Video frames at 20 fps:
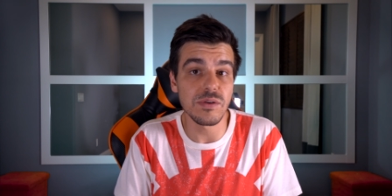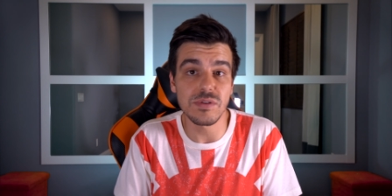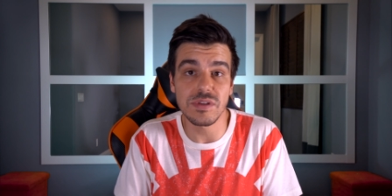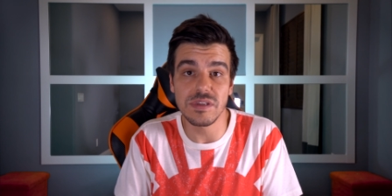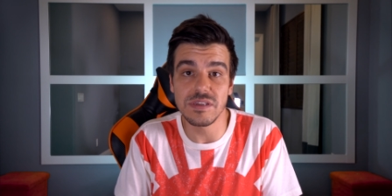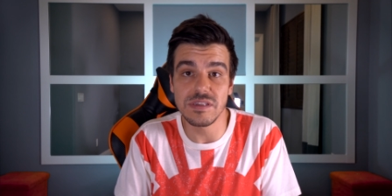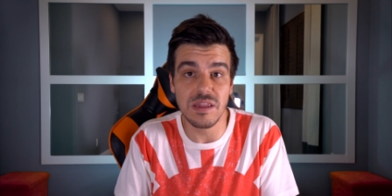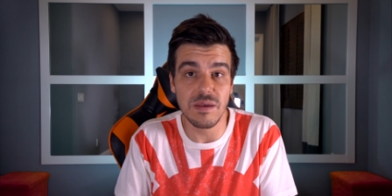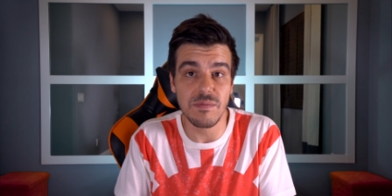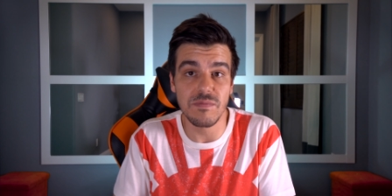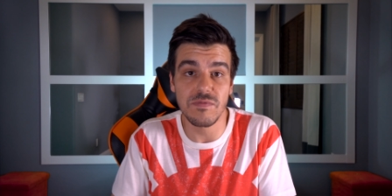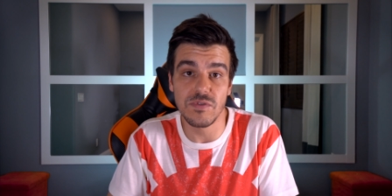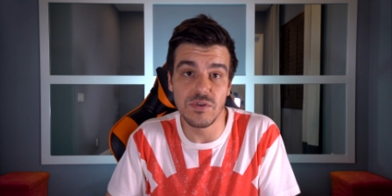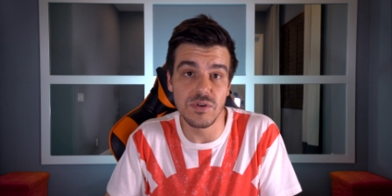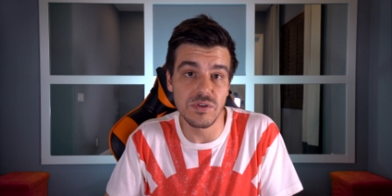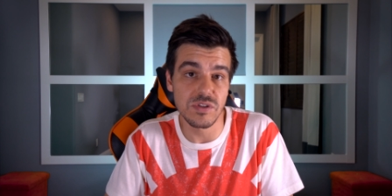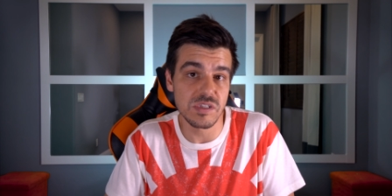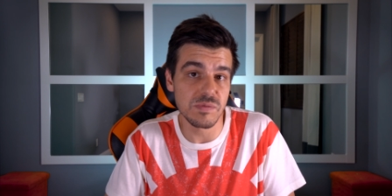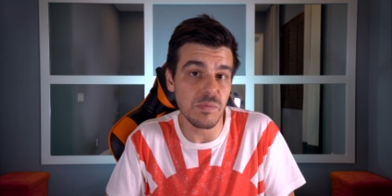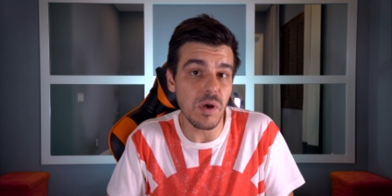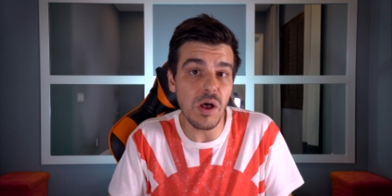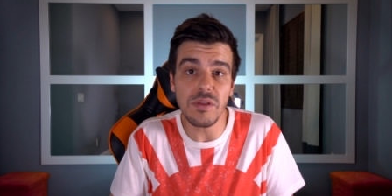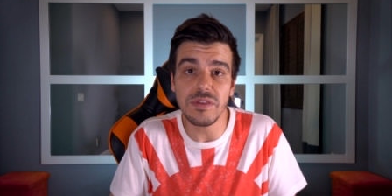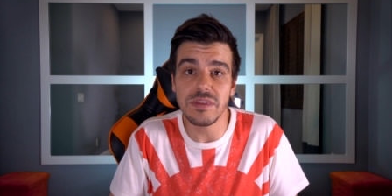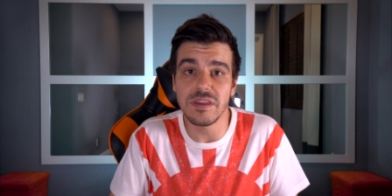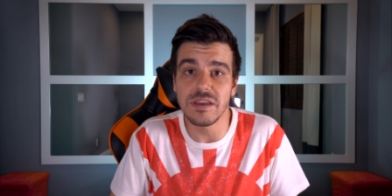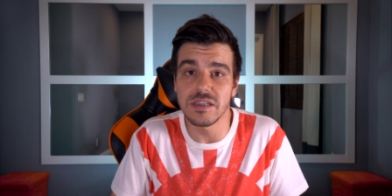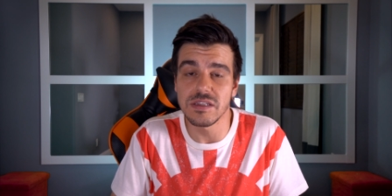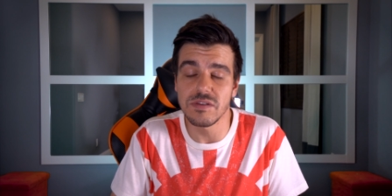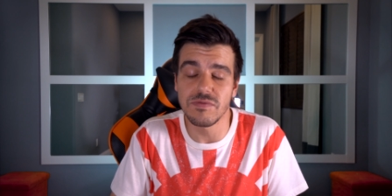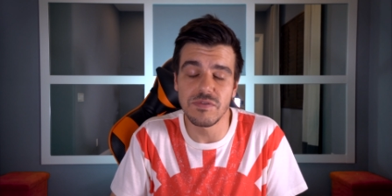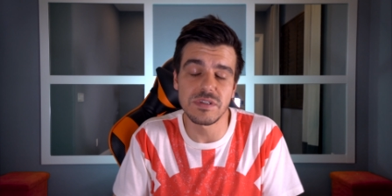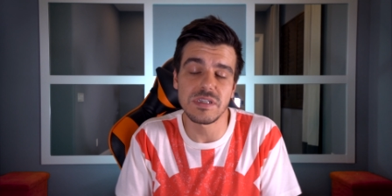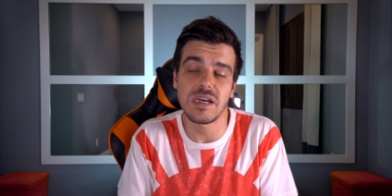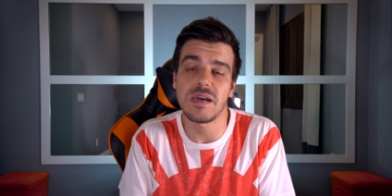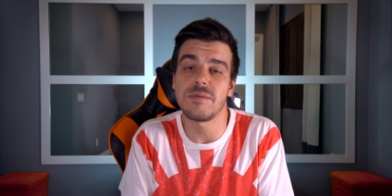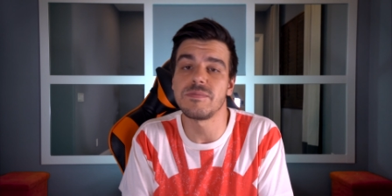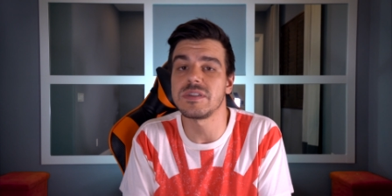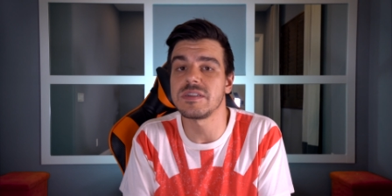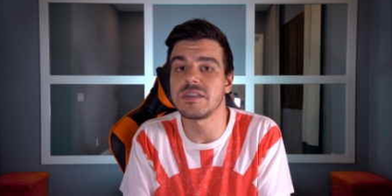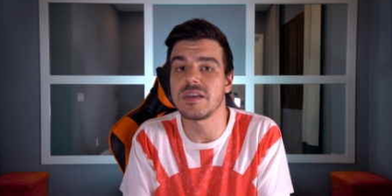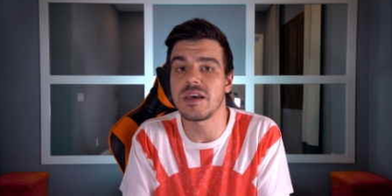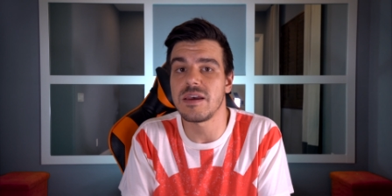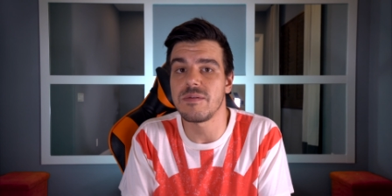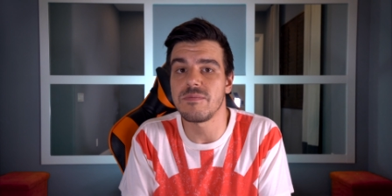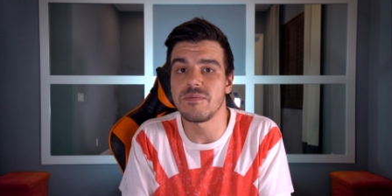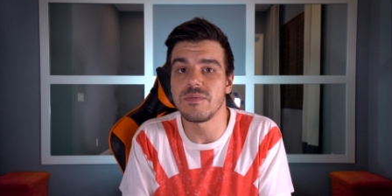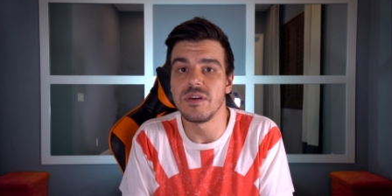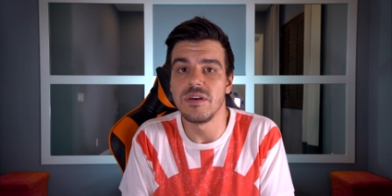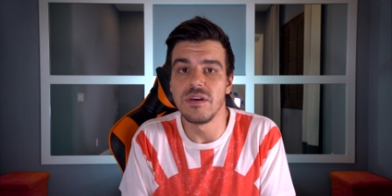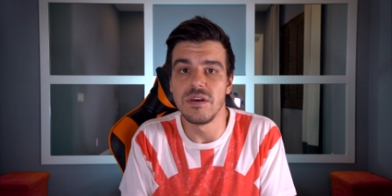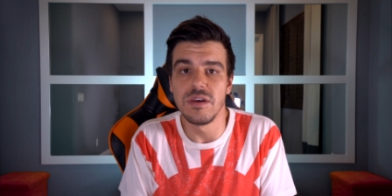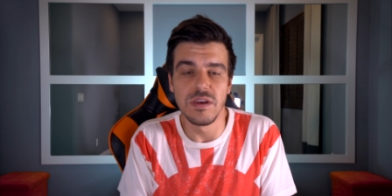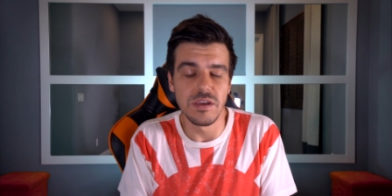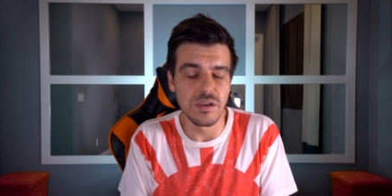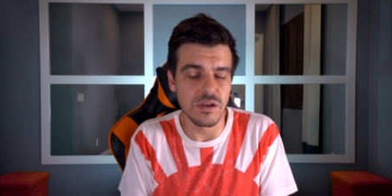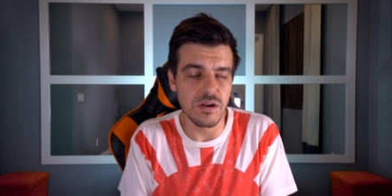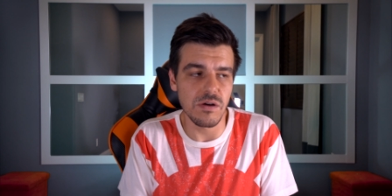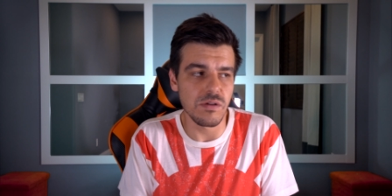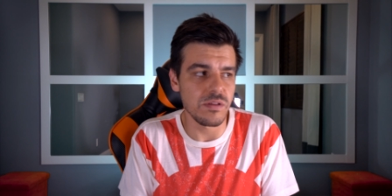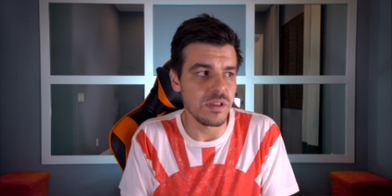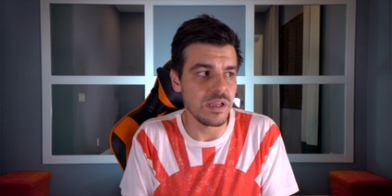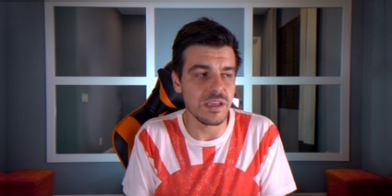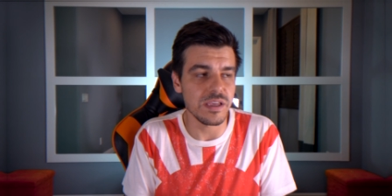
uses them for small things from time to time. You know,